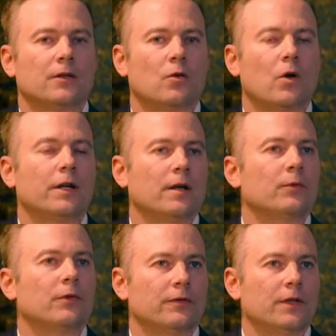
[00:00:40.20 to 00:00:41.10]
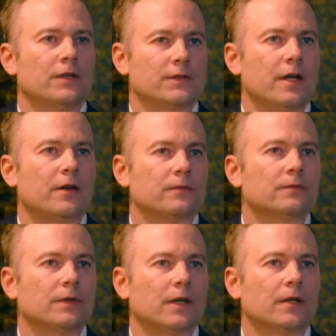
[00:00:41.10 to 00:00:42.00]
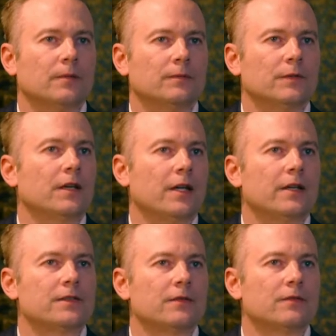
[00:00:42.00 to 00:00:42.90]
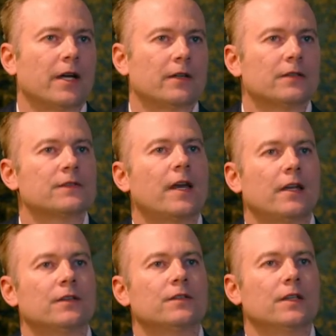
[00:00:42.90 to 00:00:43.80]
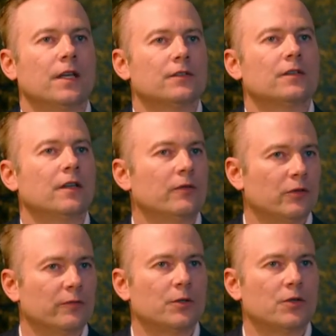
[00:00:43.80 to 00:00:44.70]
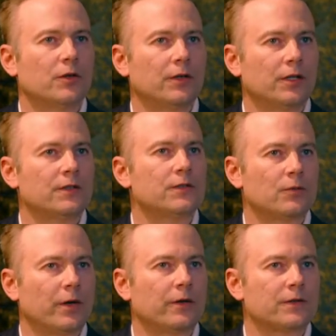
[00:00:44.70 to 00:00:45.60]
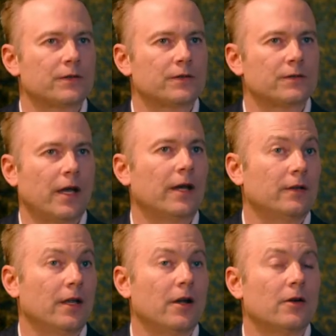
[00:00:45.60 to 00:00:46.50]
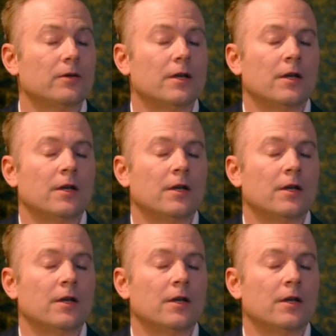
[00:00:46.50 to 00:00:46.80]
quite a number of years now, decades in fact, it's taken to get to the level of maturity as to where it's at now.